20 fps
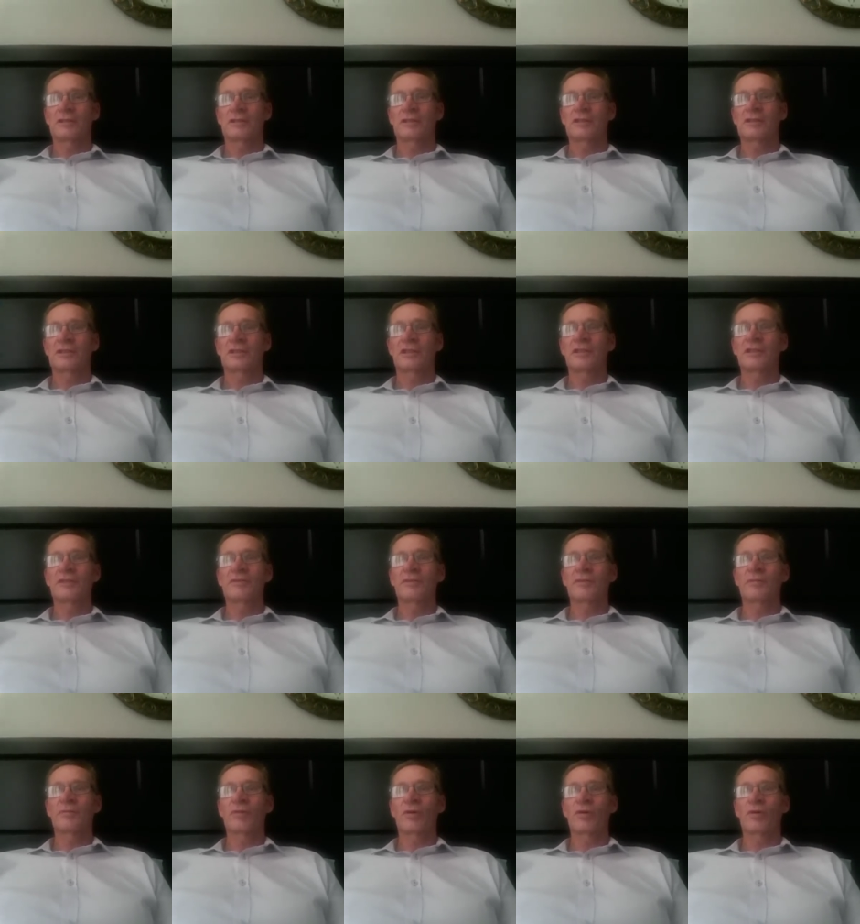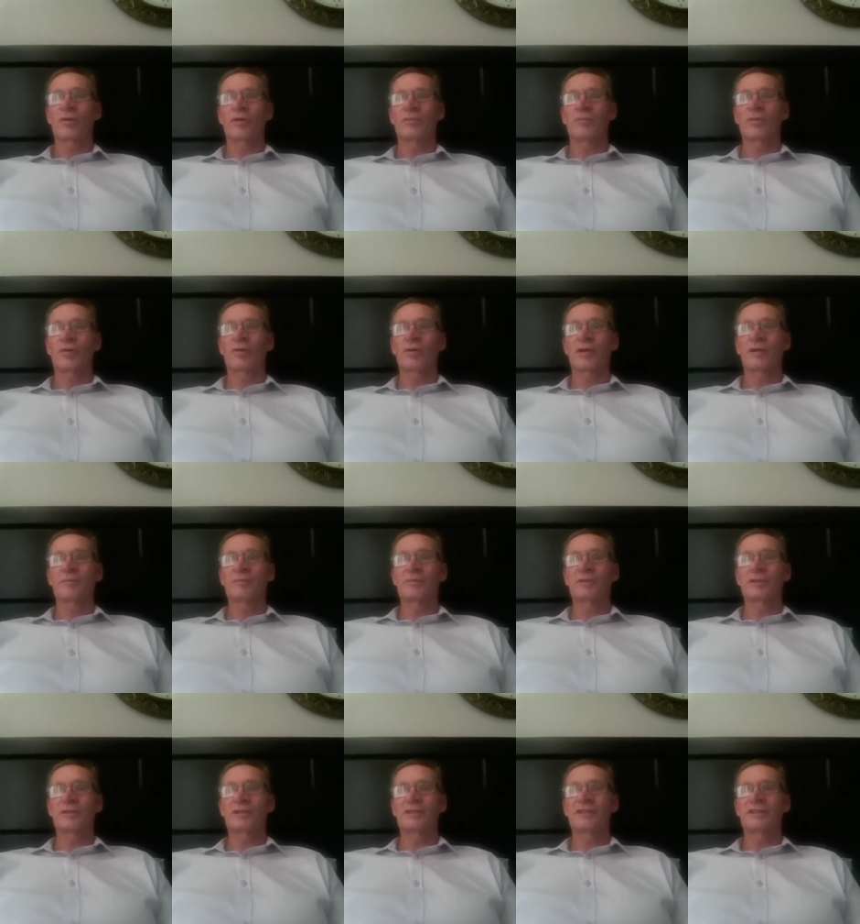is leaving more and more,
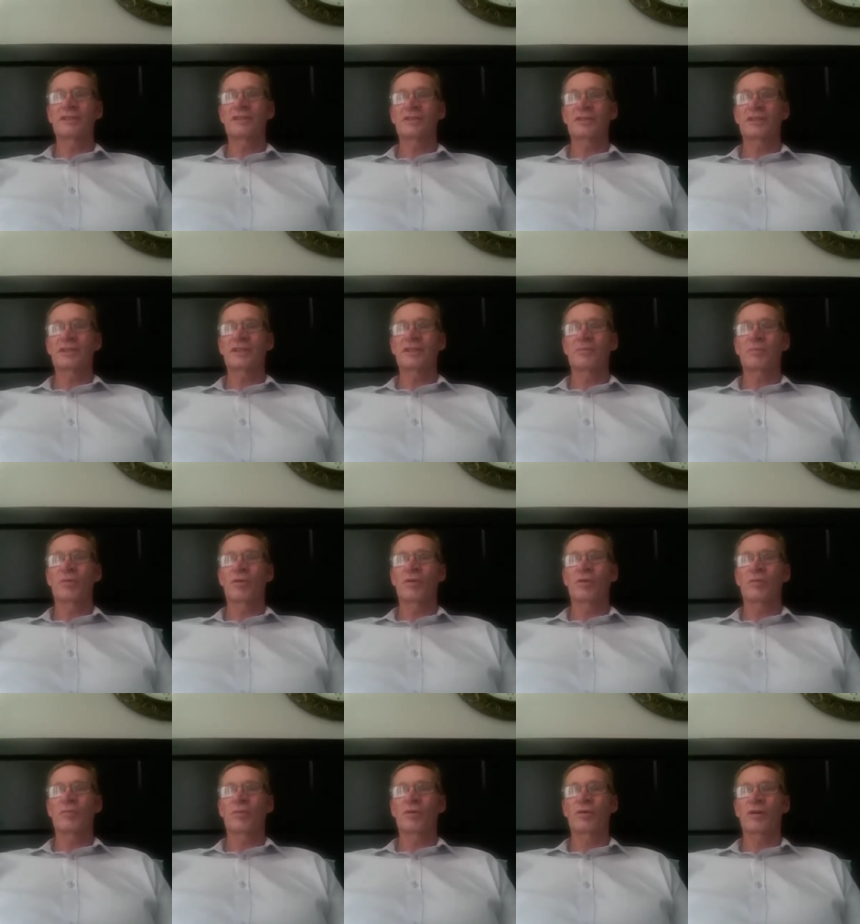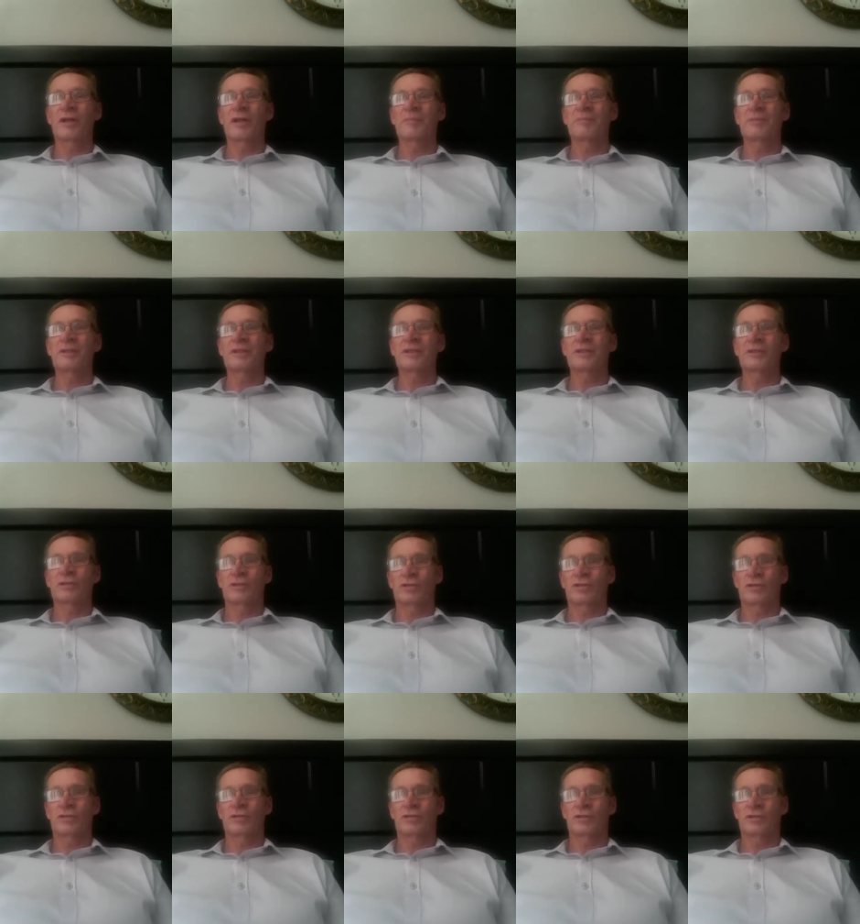the seats are getting more and more empty in the
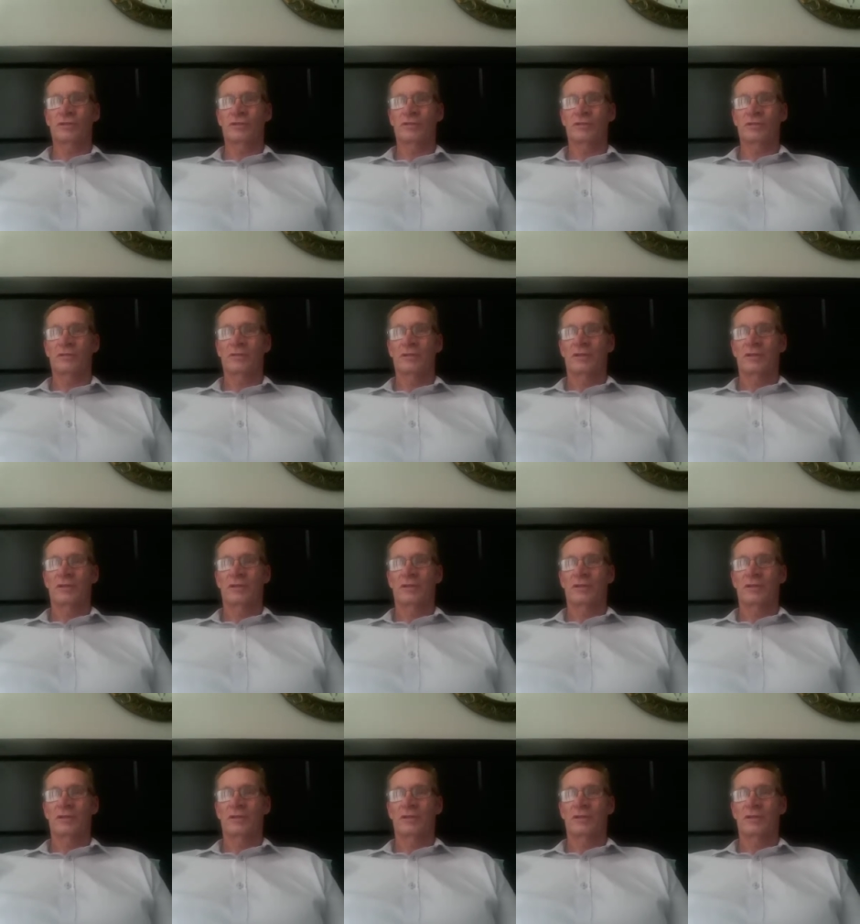churches